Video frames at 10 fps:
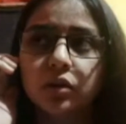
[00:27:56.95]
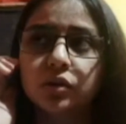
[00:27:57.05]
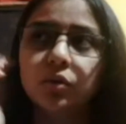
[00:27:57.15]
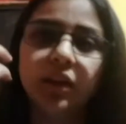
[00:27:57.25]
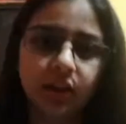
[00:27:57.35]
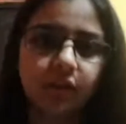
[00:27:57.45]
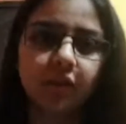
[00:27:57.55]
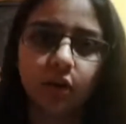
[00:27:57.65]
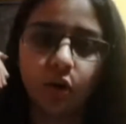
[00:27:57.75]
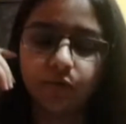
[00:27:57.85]
So they
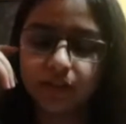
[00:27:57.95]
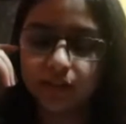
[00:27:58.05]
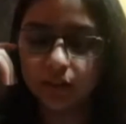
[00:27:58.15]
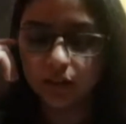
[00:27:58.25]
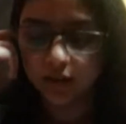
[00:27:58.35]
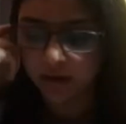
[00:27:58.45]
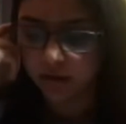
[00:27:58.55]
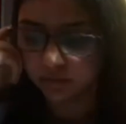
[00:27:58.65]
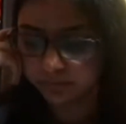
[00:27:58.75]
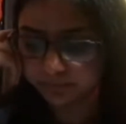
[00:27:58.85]
obviously
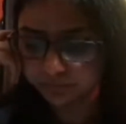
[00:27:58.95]
denied.